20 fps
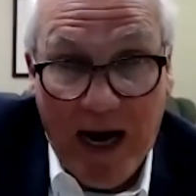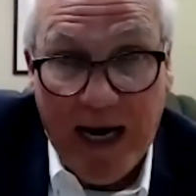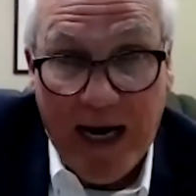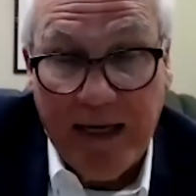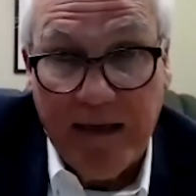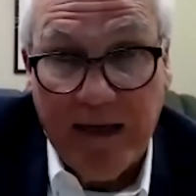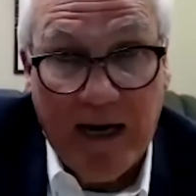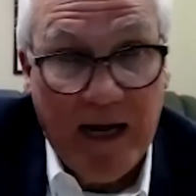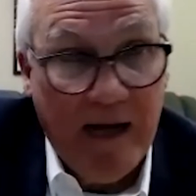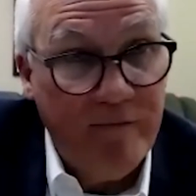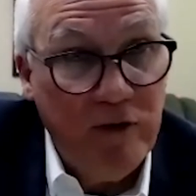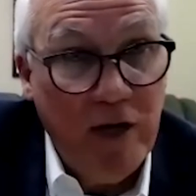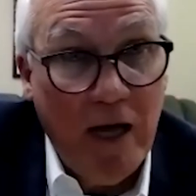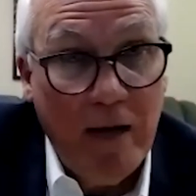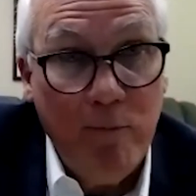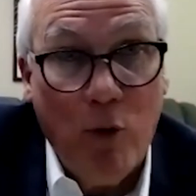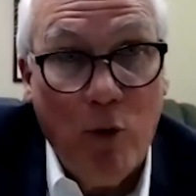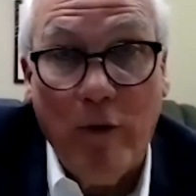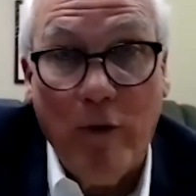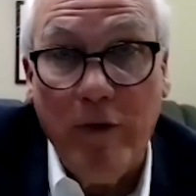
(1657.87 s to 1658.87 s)
And I've done more
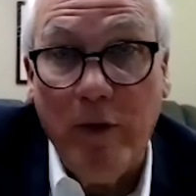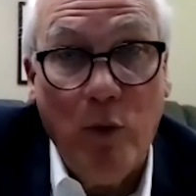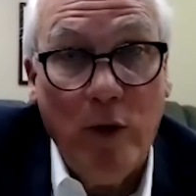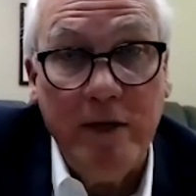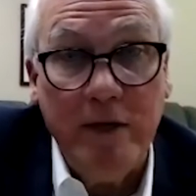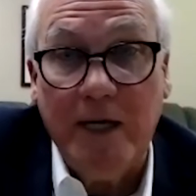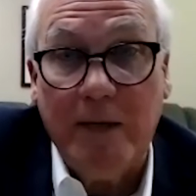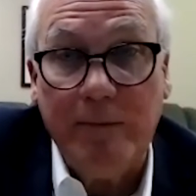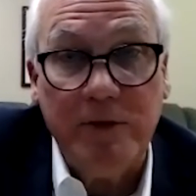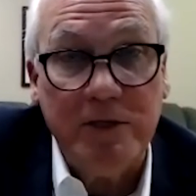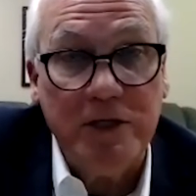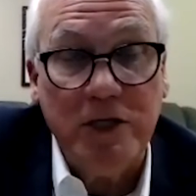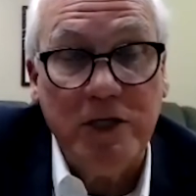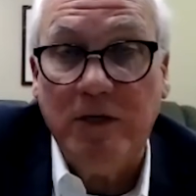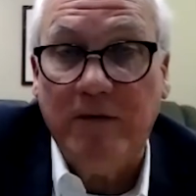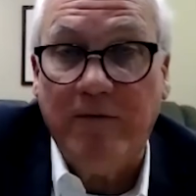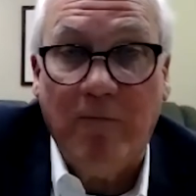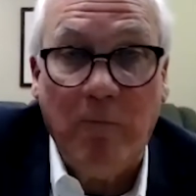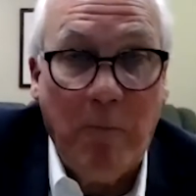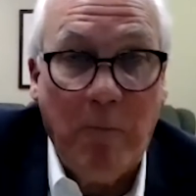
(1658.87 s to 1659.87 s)
than one deposition of
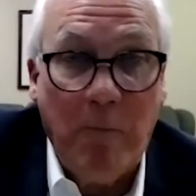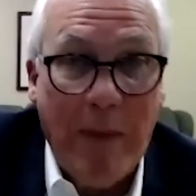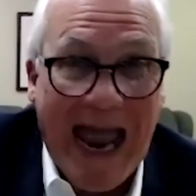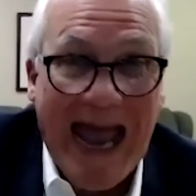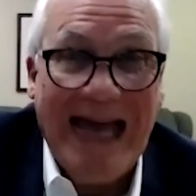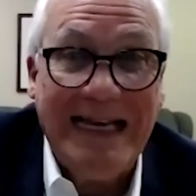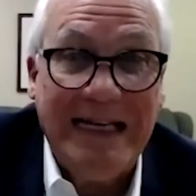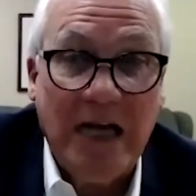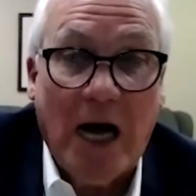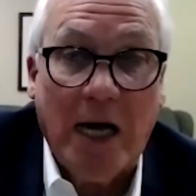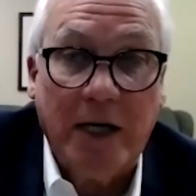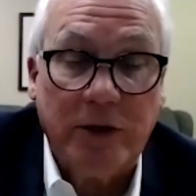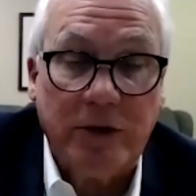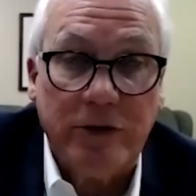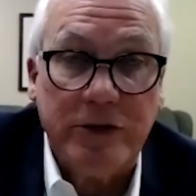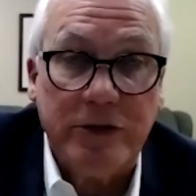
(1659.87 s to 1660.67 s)
bad doctors